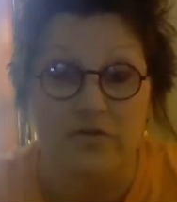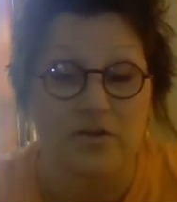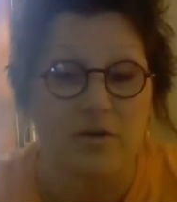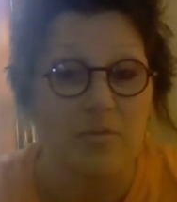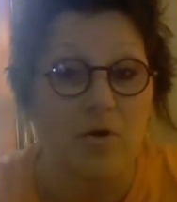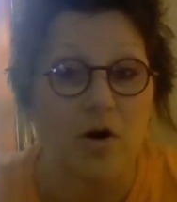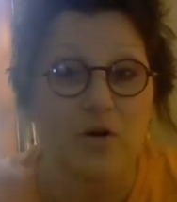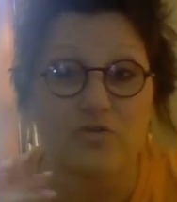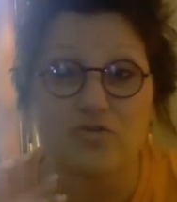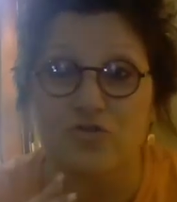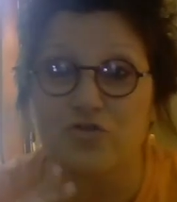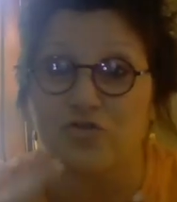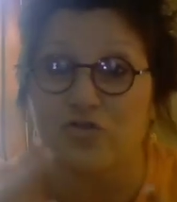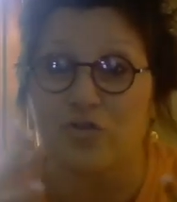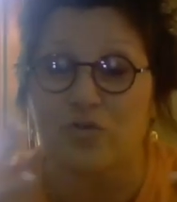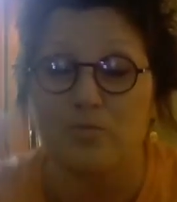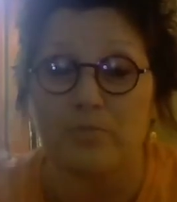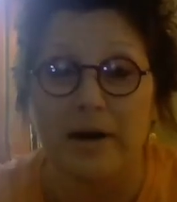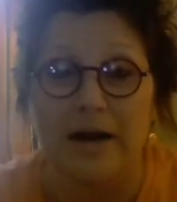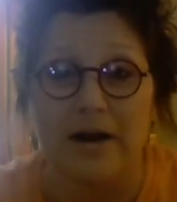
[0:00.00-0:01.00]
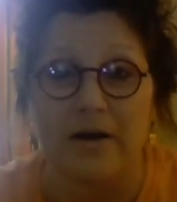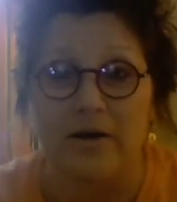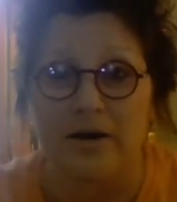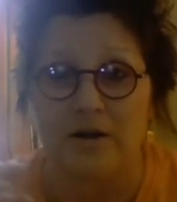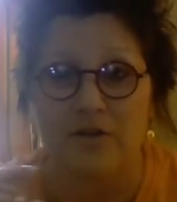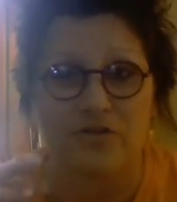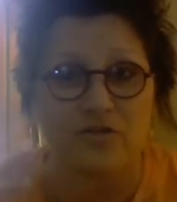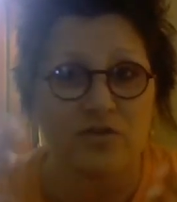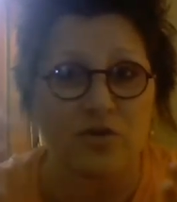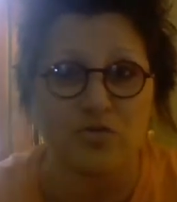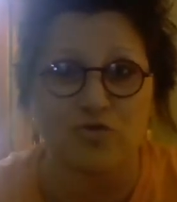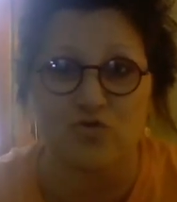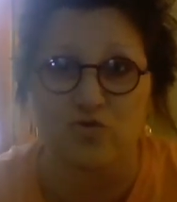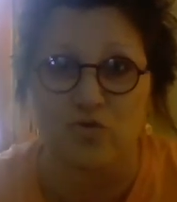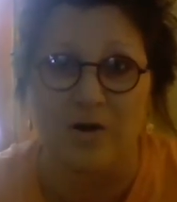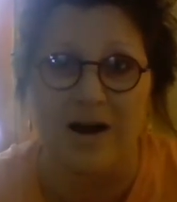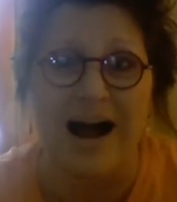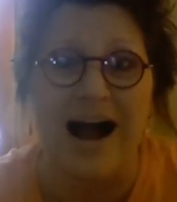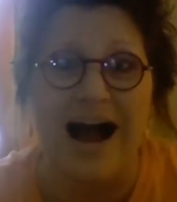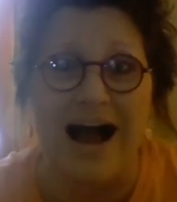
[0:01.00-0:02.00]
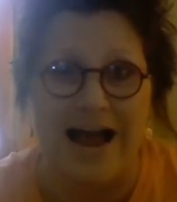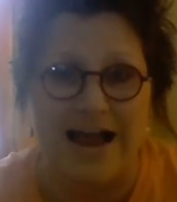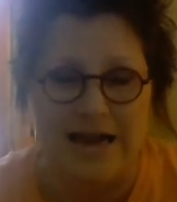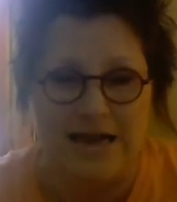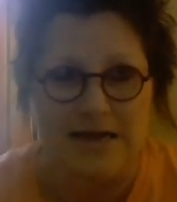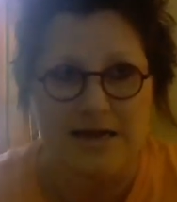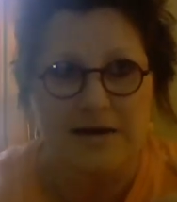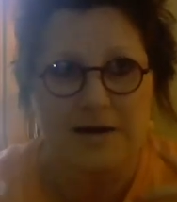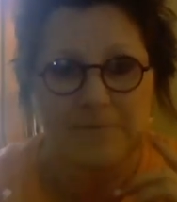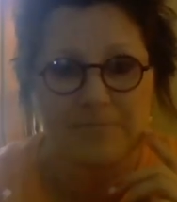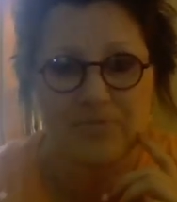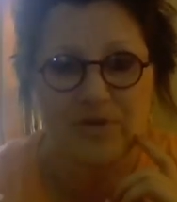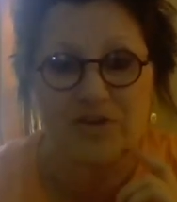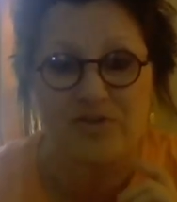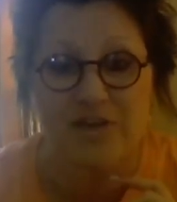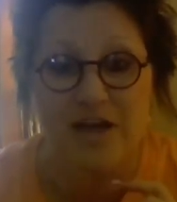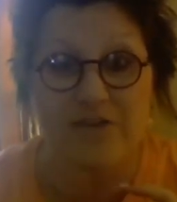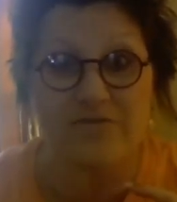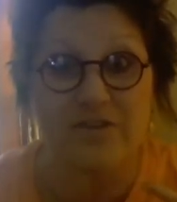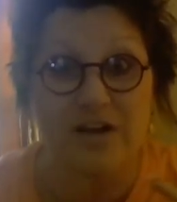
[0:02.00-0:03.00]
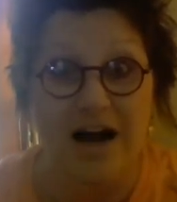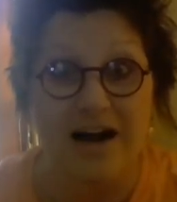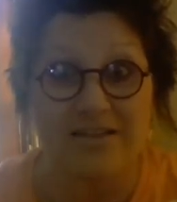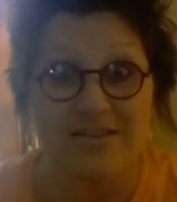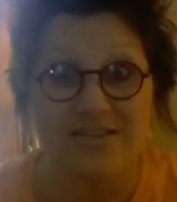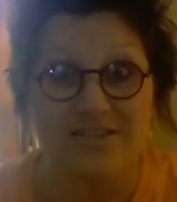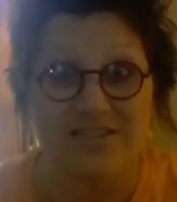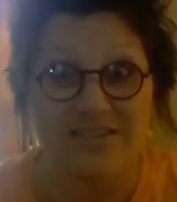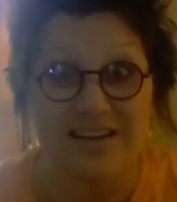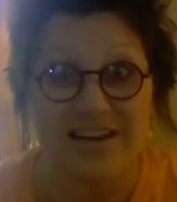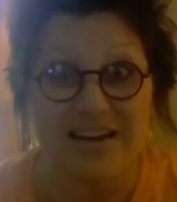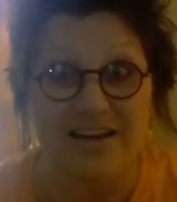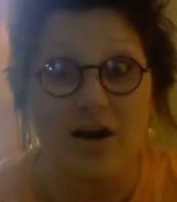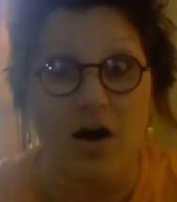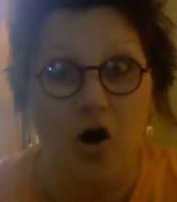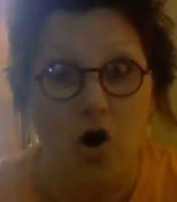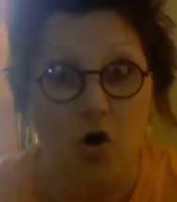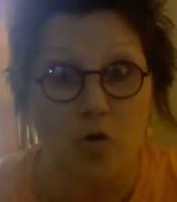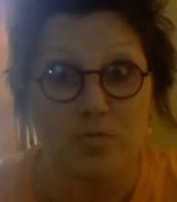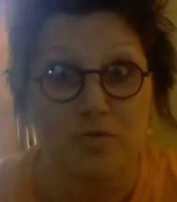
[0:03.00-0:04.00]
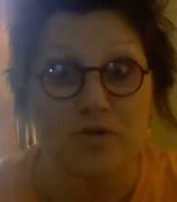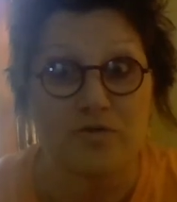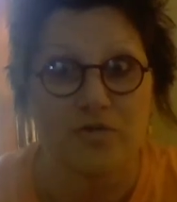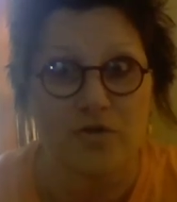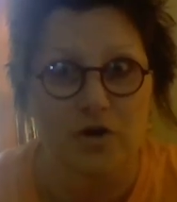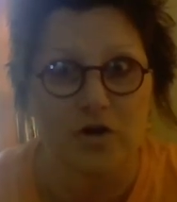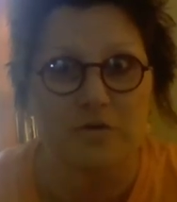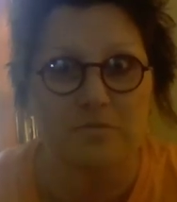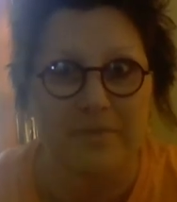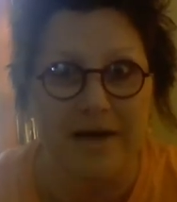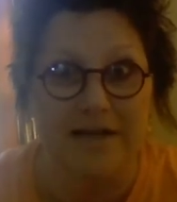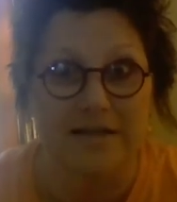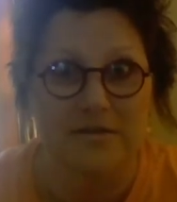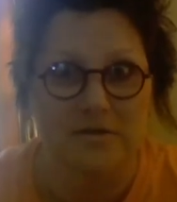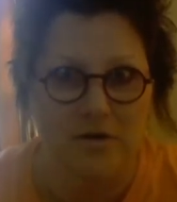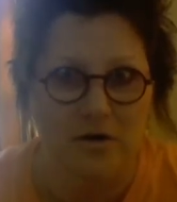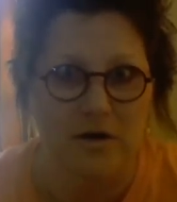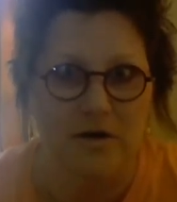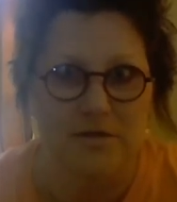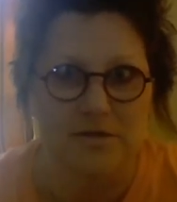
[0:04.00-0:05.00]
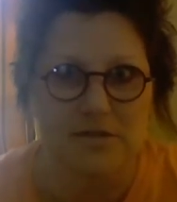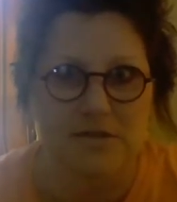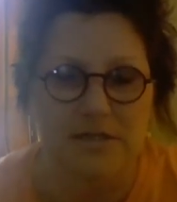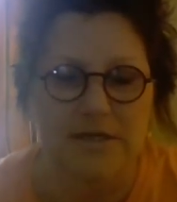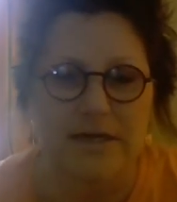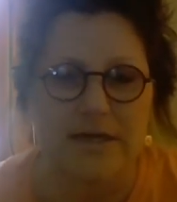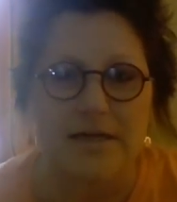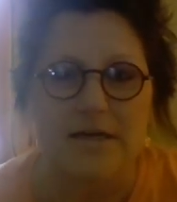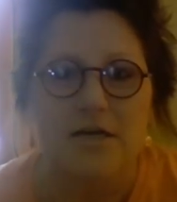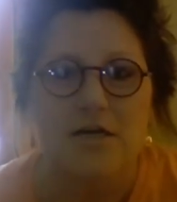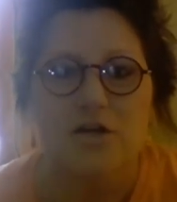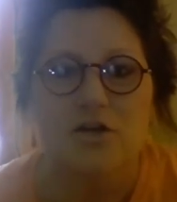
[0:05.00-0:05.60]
Some hearts are so barren and so dry that they've gotten sick. Hope deferred makes the heart sick.